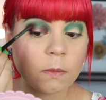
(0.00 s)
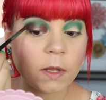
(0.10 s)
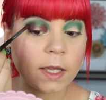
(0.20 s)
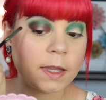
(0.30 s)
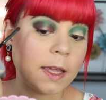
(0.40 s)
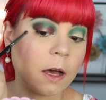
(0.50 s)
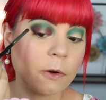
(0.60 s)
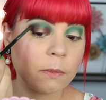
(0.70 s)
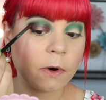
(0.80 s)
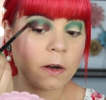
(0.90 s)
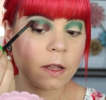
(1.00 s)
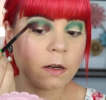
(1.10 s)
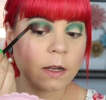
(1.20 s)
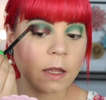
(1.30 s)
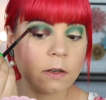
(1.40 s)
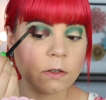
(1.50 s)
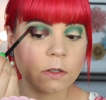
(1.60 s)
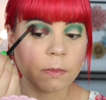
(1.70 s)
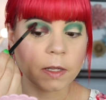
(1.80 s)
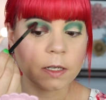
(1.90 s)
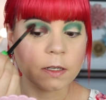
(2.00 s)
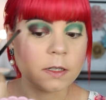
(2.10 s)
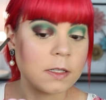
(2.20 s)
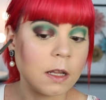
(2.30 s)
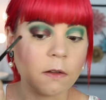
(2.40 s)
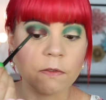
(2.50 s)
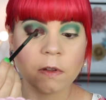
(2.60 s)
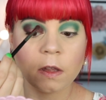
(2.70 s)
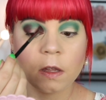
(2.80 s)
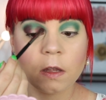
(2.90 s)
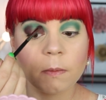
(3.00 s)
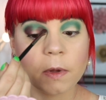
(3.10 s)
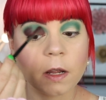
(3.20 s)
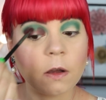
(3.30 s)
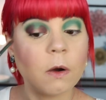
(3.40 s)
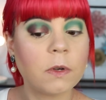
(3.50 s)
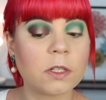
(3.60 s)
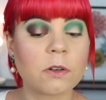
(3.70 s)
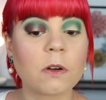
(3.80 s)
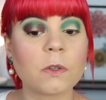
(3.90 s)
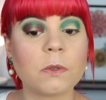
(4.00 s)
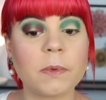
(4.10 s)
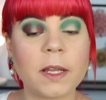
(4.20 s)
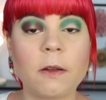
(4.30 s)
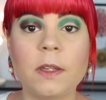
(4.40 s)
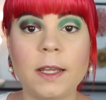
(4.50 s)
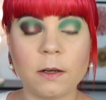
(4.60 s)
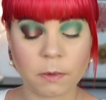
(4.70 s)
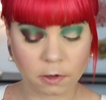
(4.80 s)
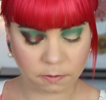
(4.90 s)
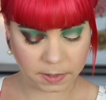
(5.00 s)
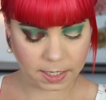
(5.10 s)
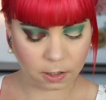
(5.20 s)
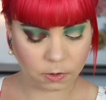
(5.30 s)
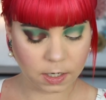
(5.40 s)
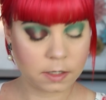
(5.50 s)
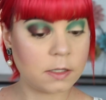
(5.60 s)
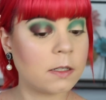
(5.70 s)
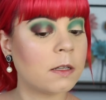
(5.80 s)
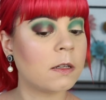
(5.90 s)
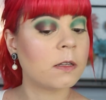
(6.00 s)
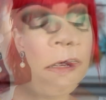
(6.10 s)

But like the outer part here kind of just blended itself. But I always struggle to blend out the inner part of my halo eyes.